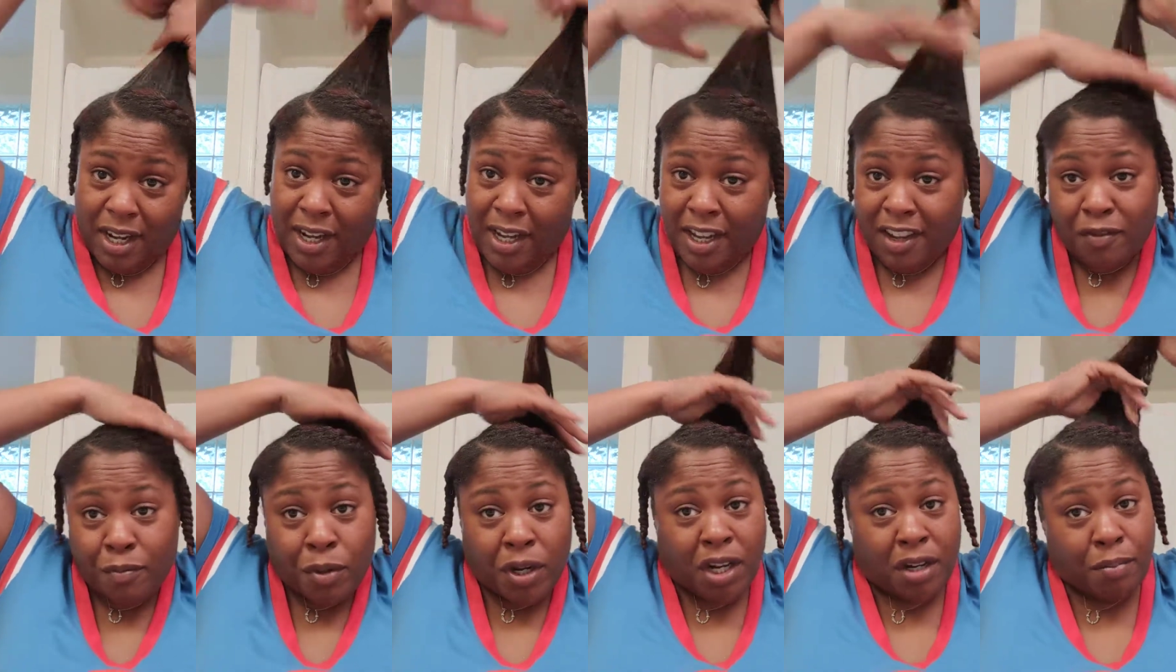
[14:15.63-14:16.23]
I
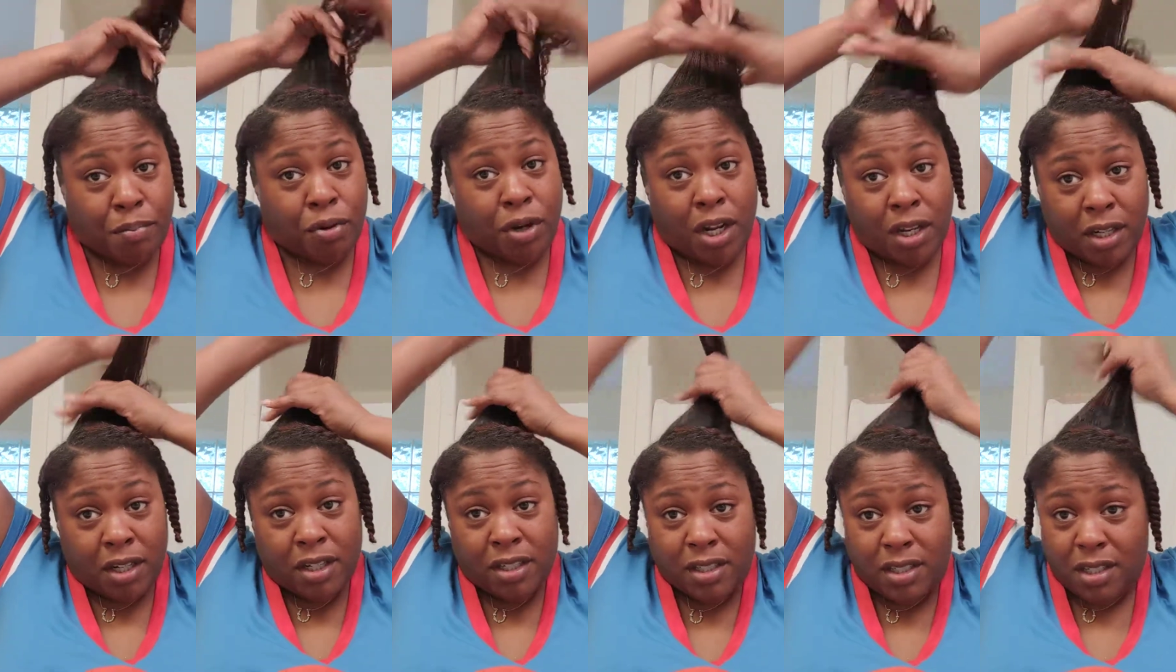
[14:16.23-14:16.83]
have bought a
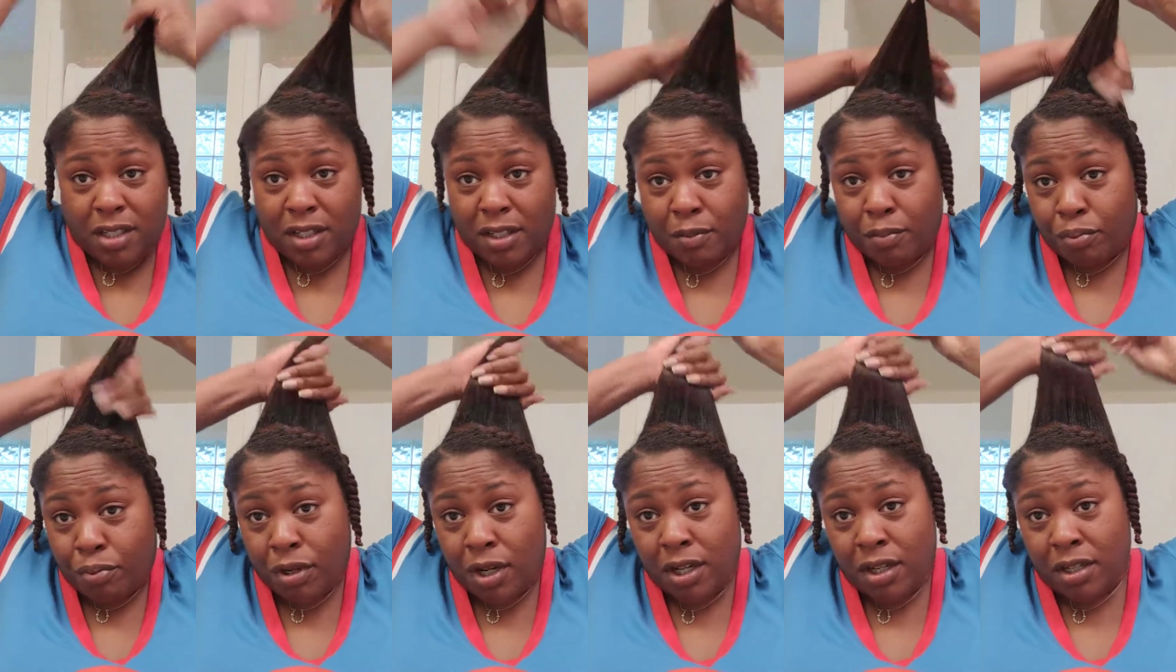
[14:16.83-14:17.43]
product. The
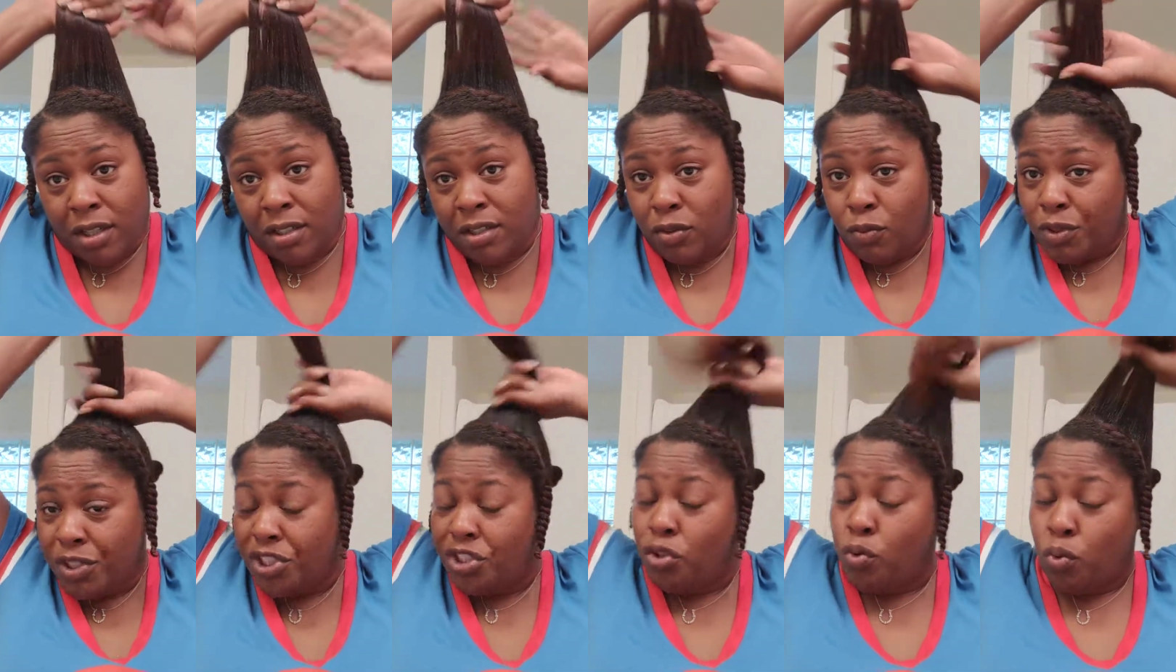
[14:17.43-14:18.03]
product
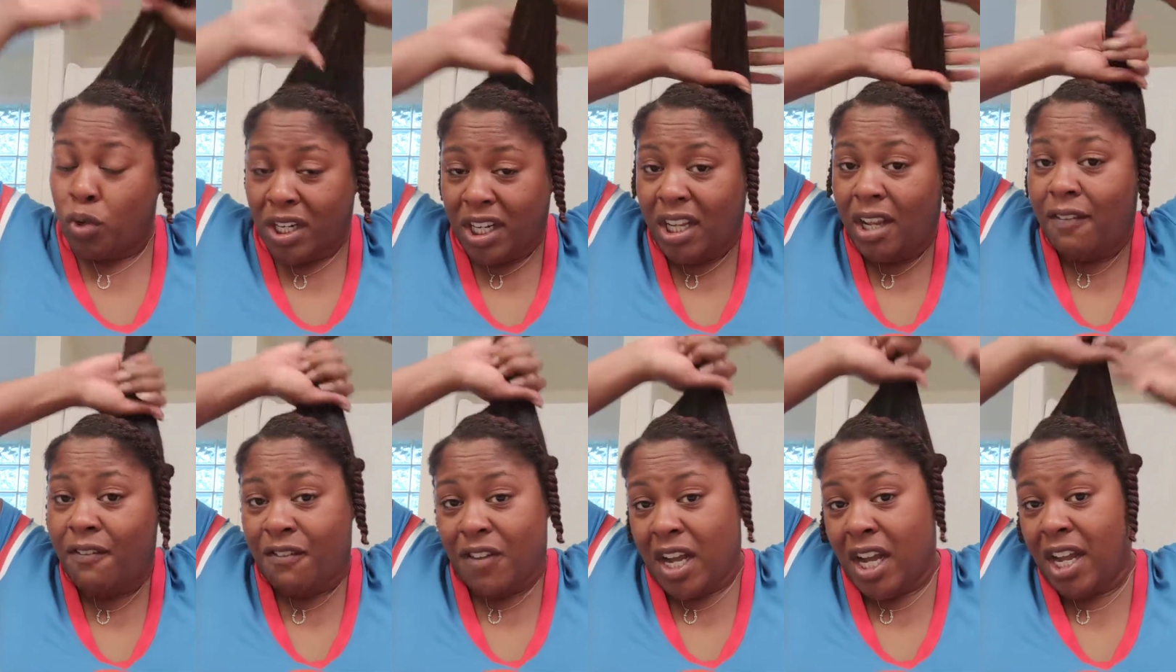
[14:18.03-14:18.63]
was
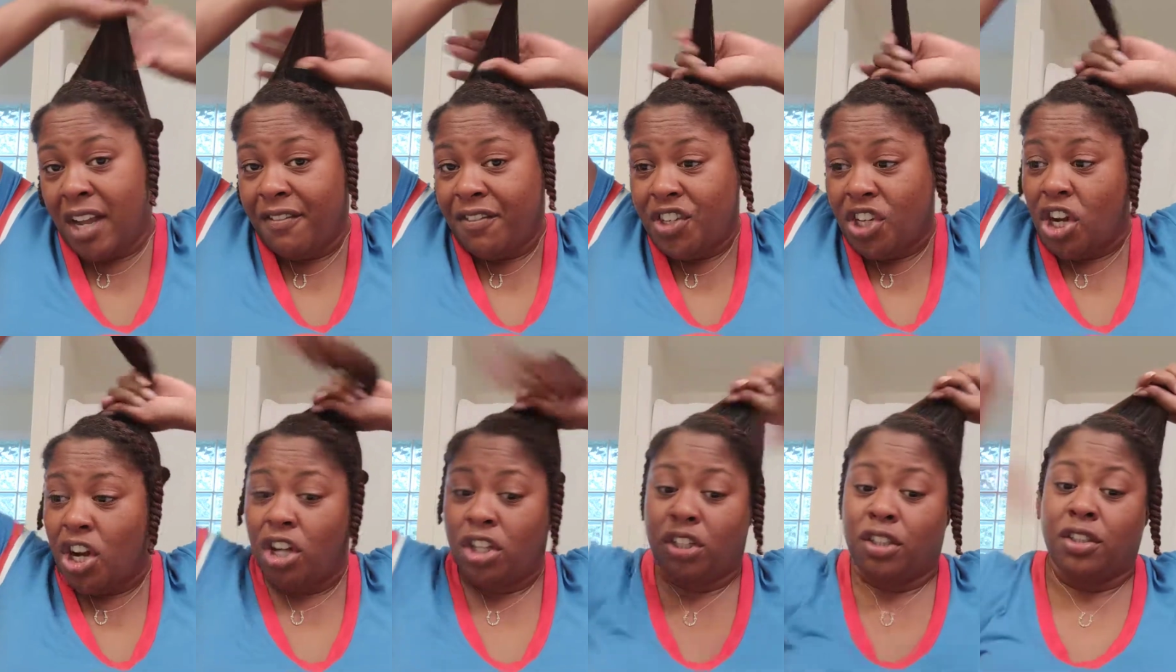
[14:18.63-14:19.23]

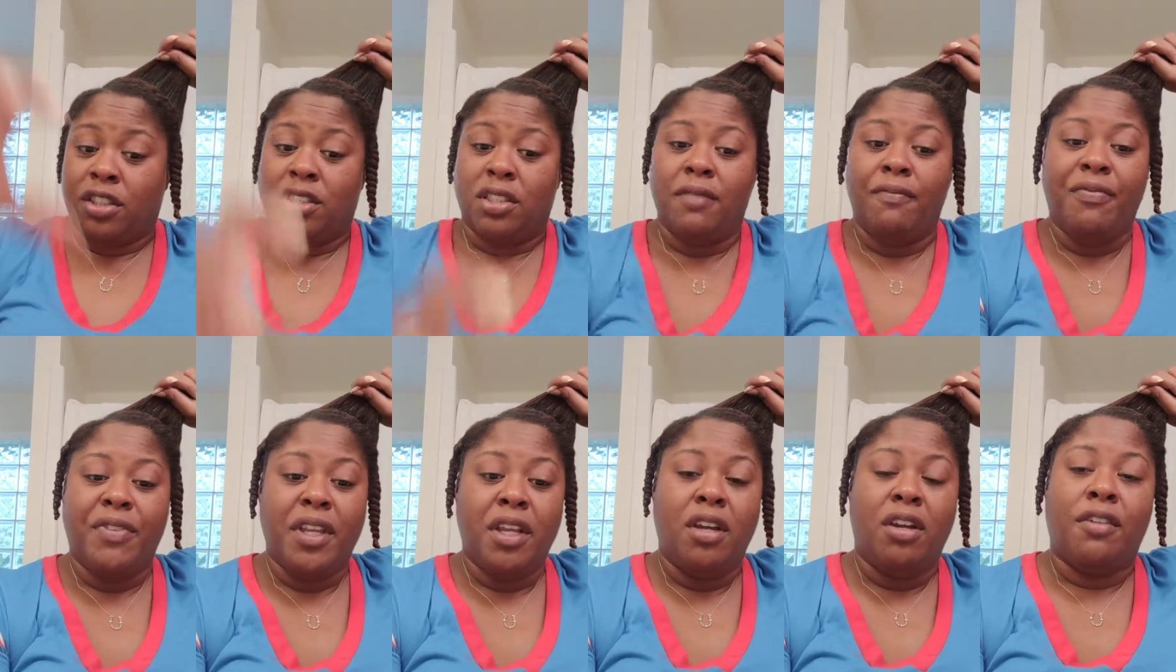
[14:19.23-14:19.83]
$25
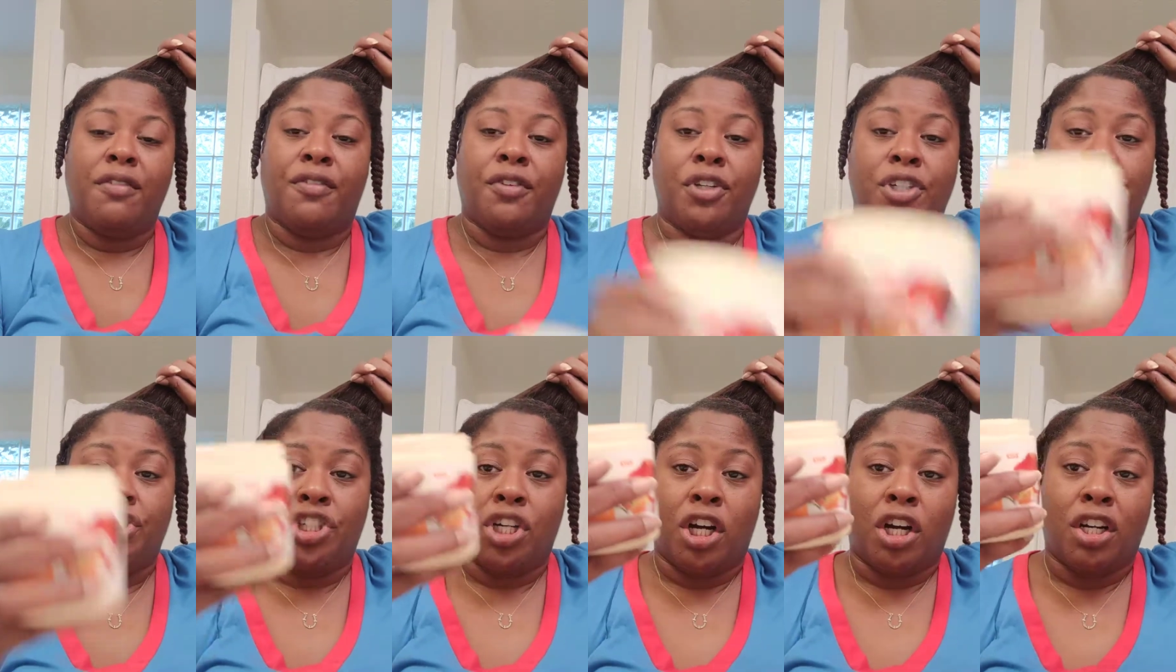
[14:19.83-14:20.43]
for
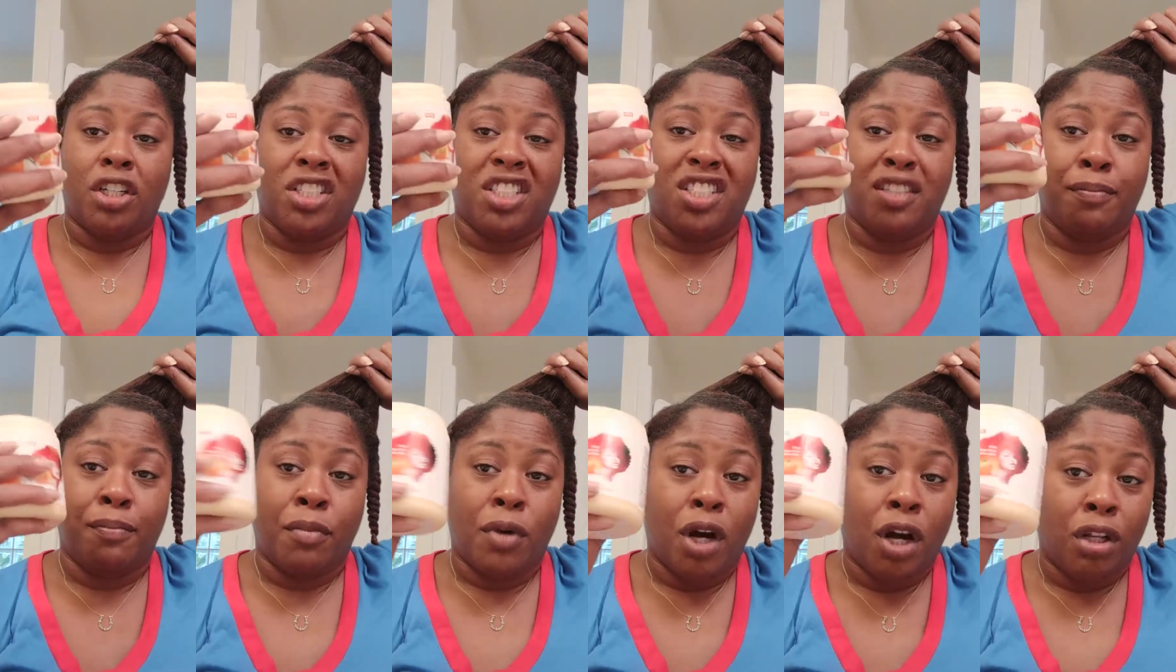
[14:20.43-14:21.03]
a jar
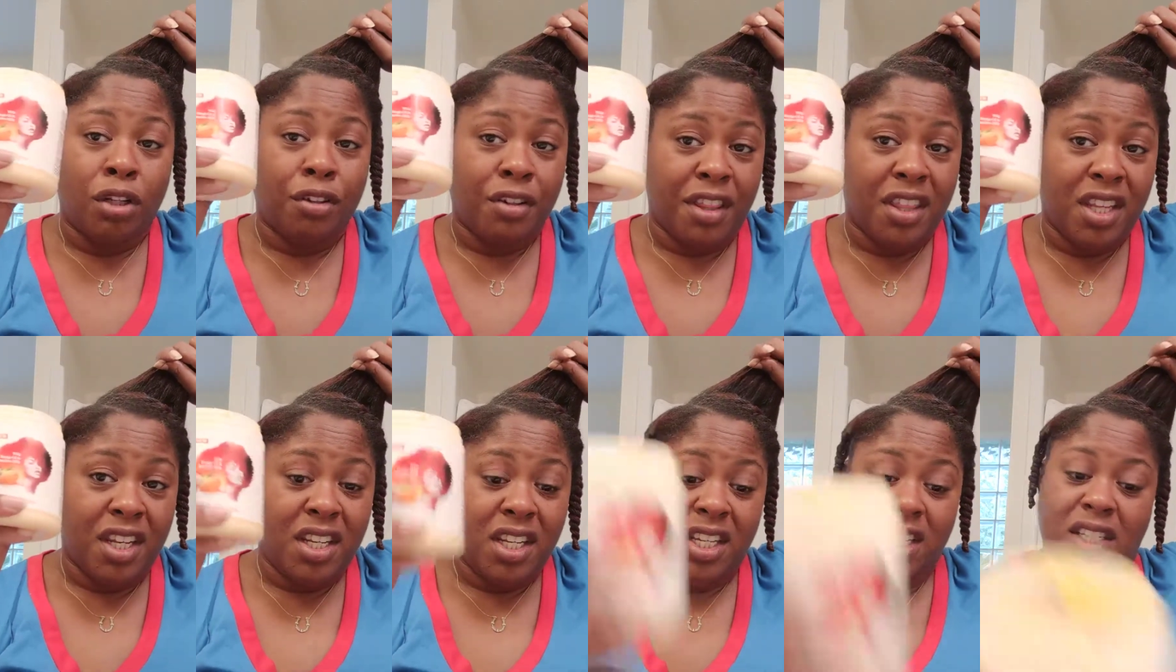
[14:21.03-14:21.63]
smaller
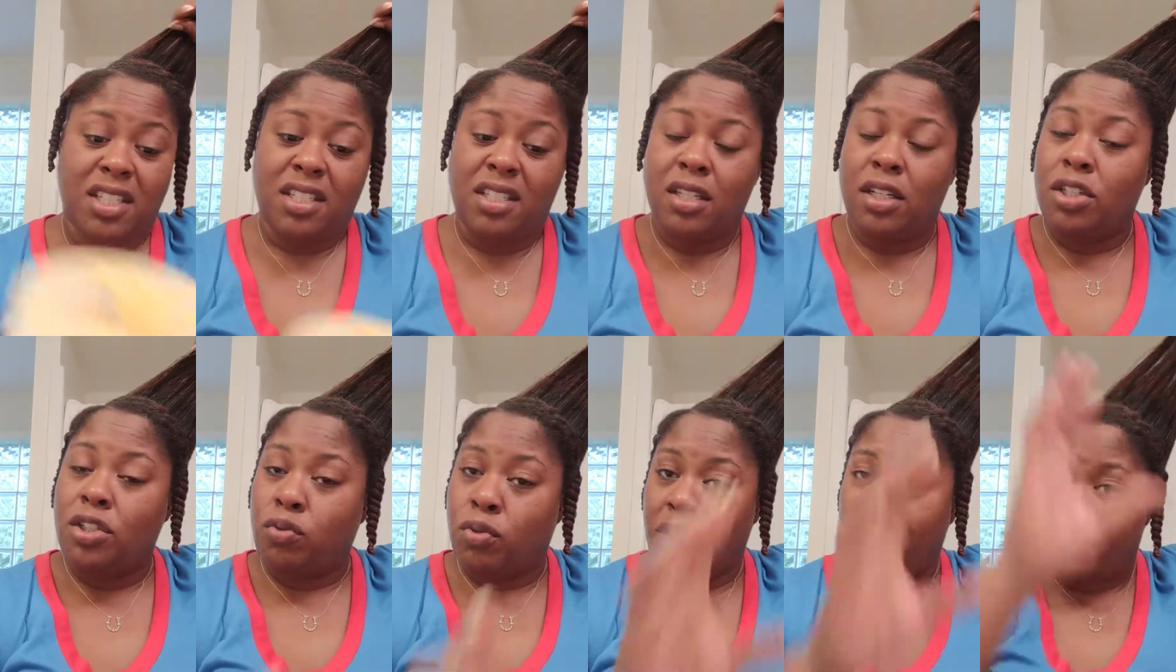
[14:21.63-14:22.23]
than this.
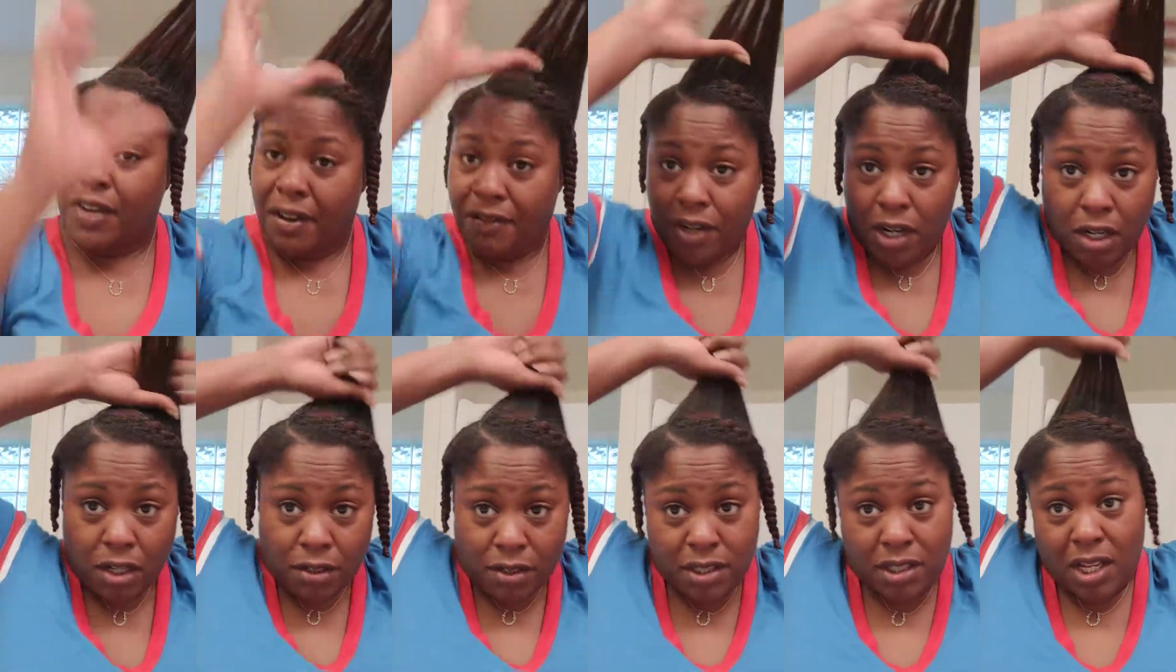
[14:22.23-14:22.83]

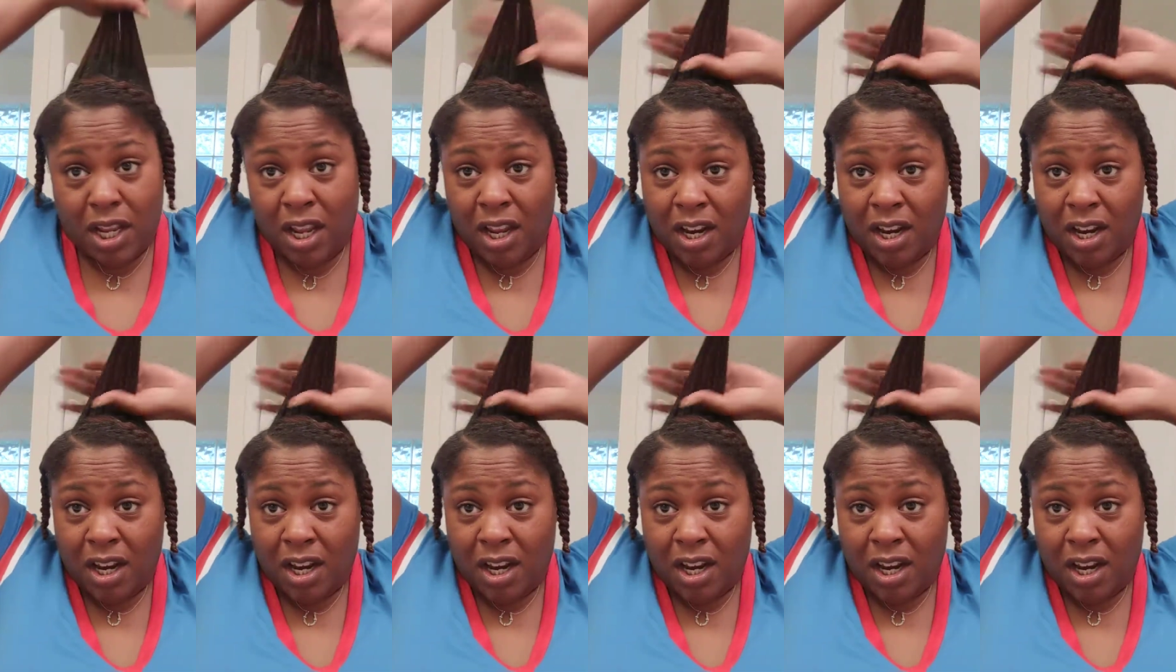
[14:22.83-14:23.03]
$25.